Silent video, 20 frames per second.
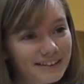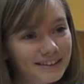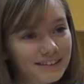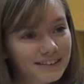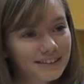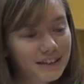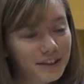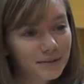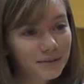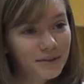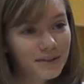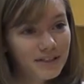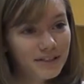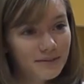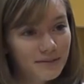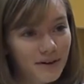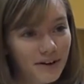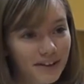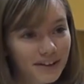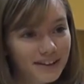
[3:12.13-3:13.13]
She was
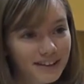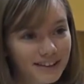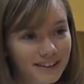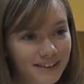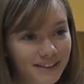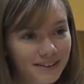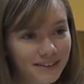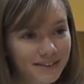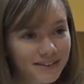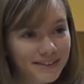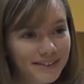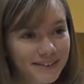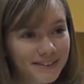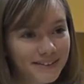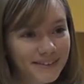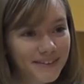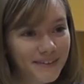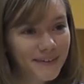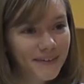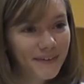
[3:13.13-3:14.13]
smart, too.
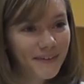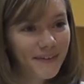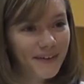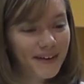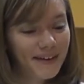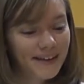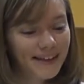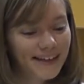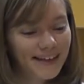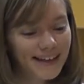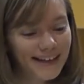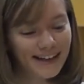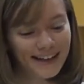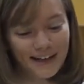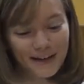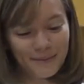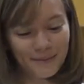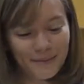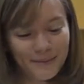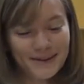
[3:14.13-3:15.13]
A
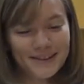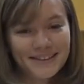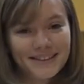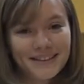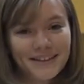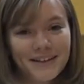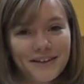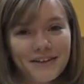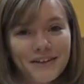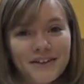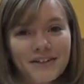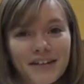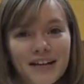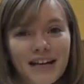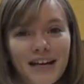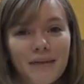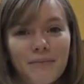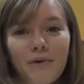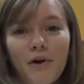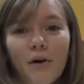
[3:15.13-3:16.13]
couple weeks ago, she
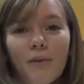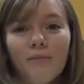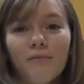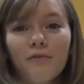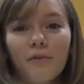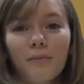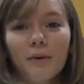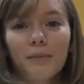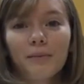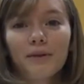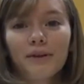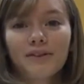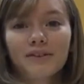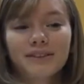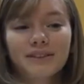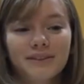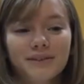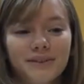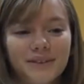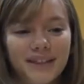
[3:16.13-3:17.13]
came home from her middle
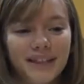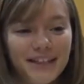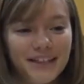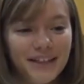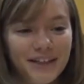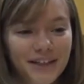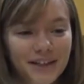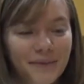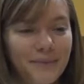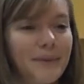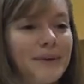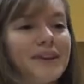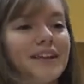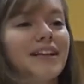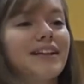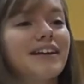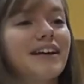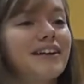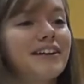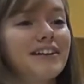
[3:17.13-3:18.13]
school with
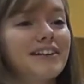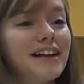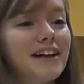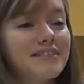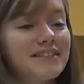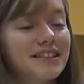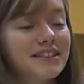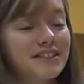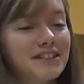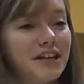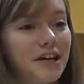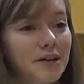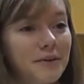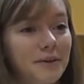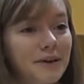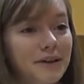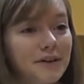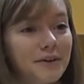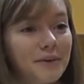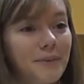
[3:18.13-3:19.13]
a letter announcing she had
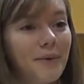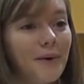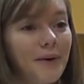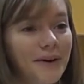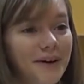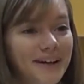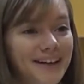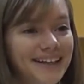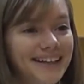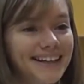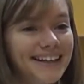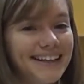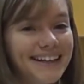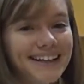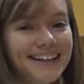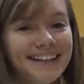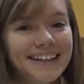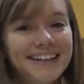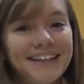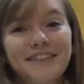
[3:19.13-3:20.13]
won an award.
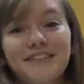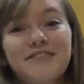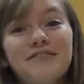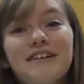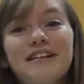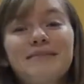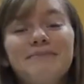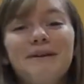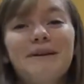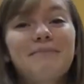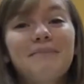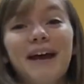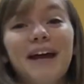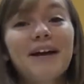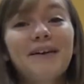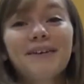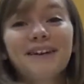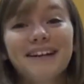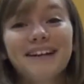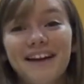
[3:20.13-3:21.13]
There was going to be a
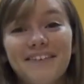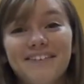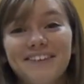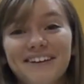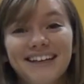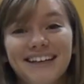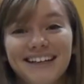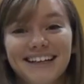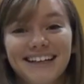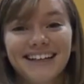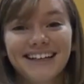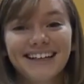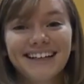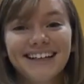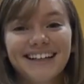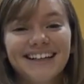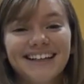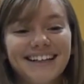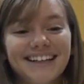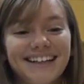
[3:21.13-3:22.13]
banquet and everything.
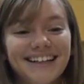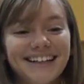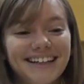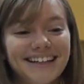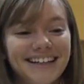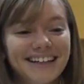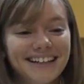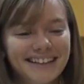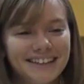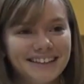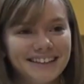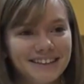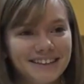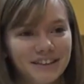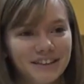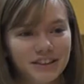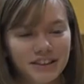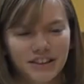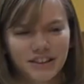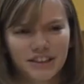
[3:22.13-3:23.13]

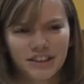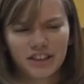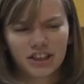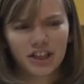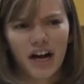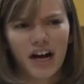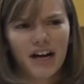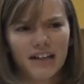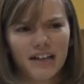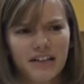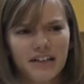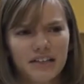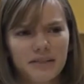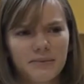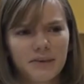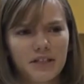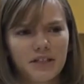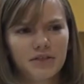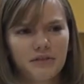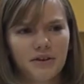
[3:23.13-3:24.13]
She shyly
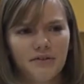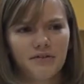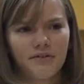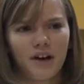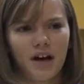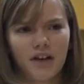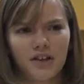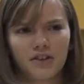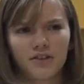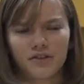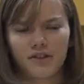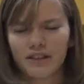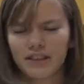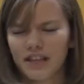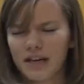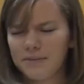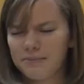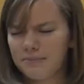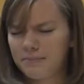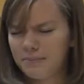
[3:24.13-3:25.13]
explained to her father, and
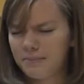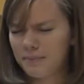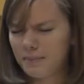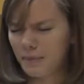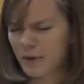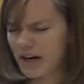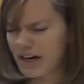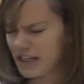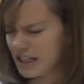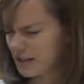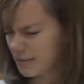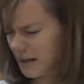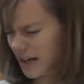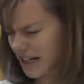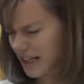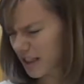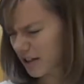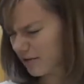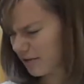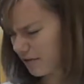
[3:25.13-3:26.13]
I braced
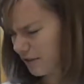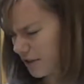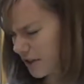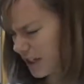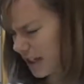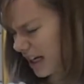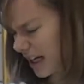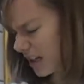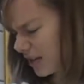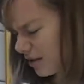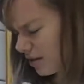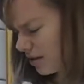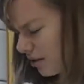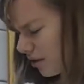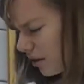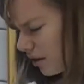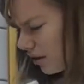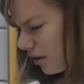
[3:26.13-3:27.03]
myself for his answer.